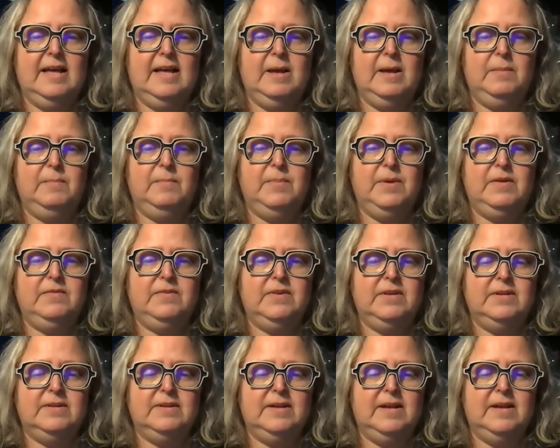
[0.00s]
a, bit of
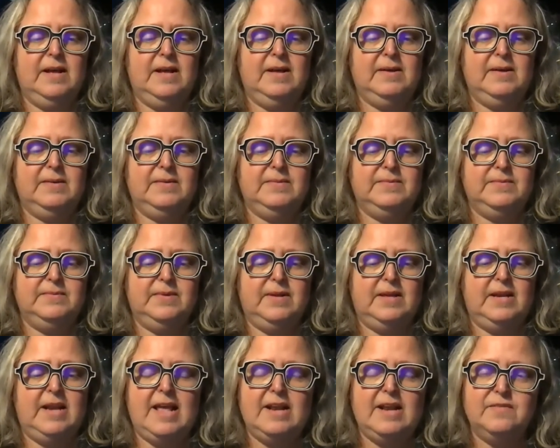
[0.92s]
a uh,
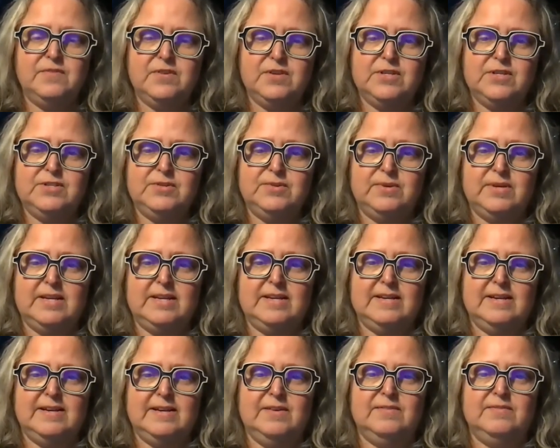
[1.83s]
an
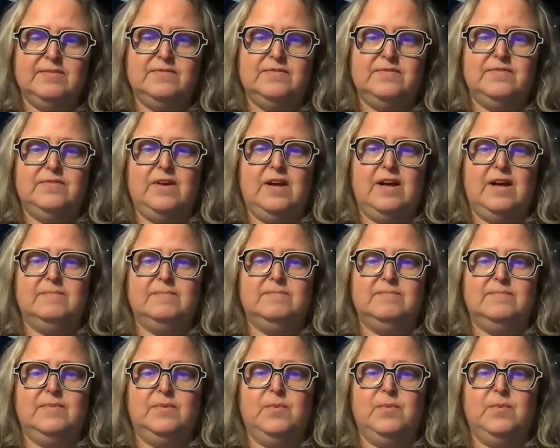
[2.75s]
anniversary of um,